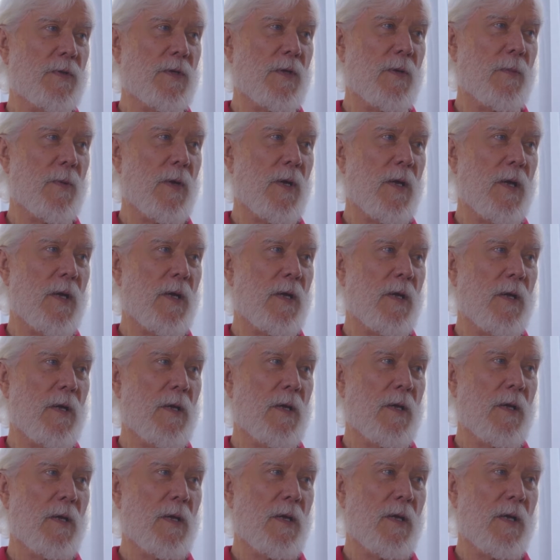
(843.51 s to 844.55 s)
TMI.
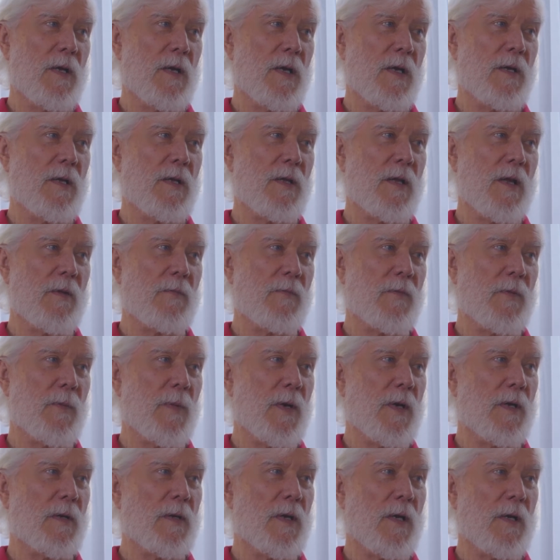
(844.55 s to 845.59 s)
And I did that for
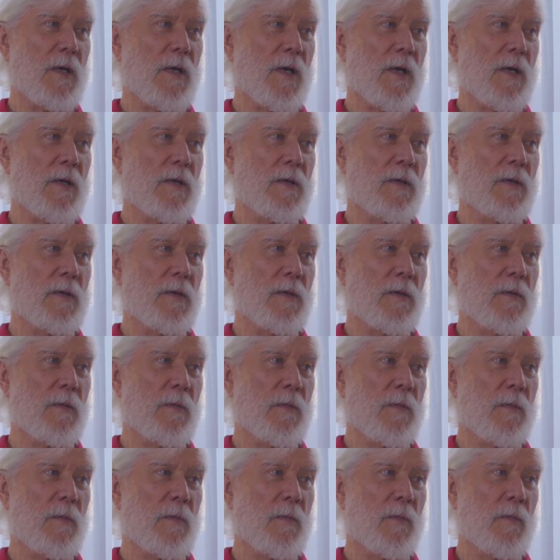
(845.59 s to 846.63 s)
about a decade
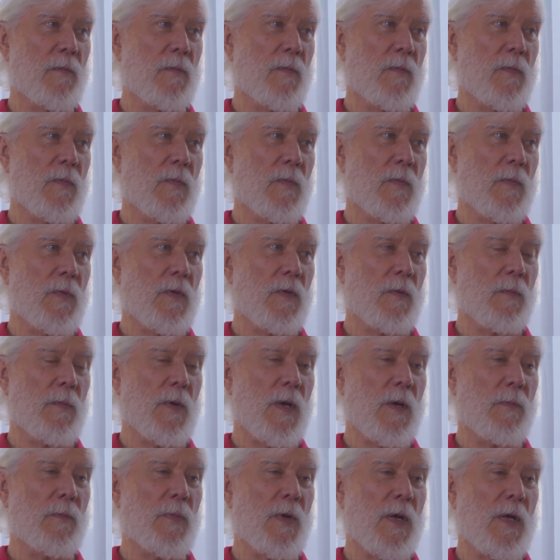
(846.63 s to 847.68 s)
until
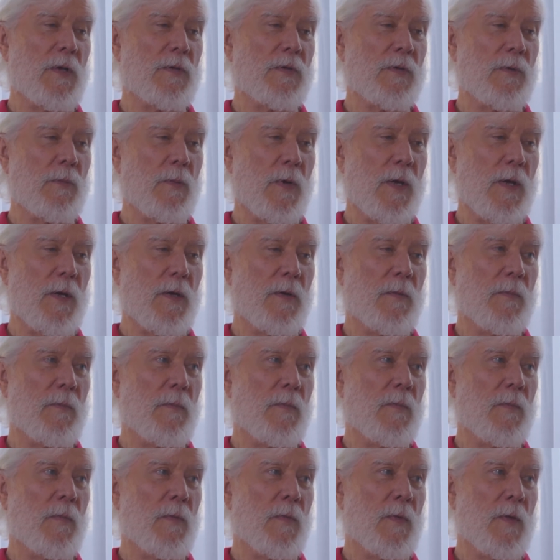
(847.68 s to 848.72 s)
Bob passed away.
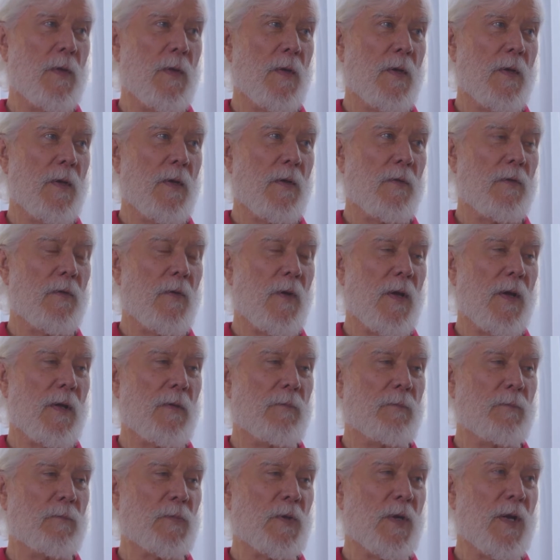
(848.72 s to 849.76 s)
So
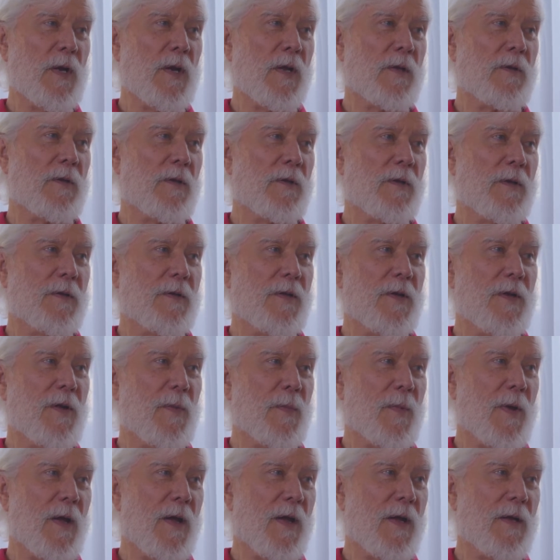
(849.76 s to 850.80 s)
I connected to
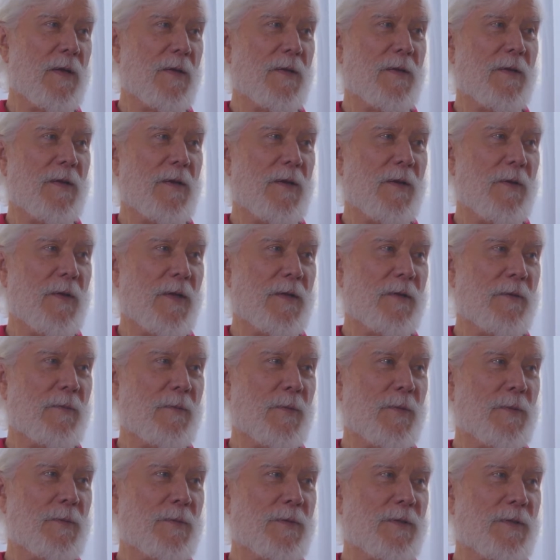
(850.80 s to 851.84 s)
TMI, at the
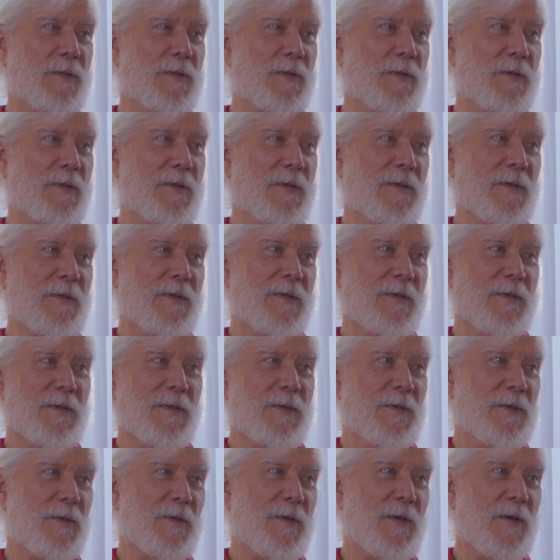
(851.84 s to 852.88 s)
roots and
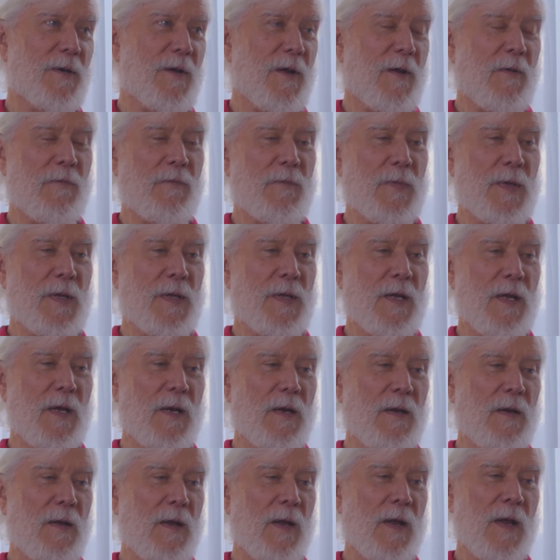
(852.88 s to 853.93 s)
on and off, but
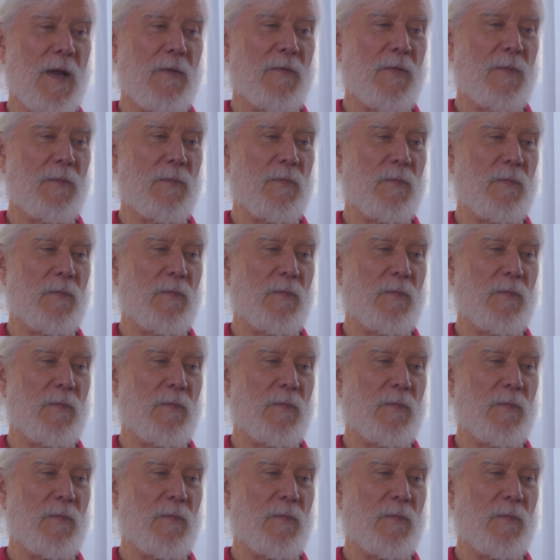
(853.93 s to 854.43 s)
then I haven't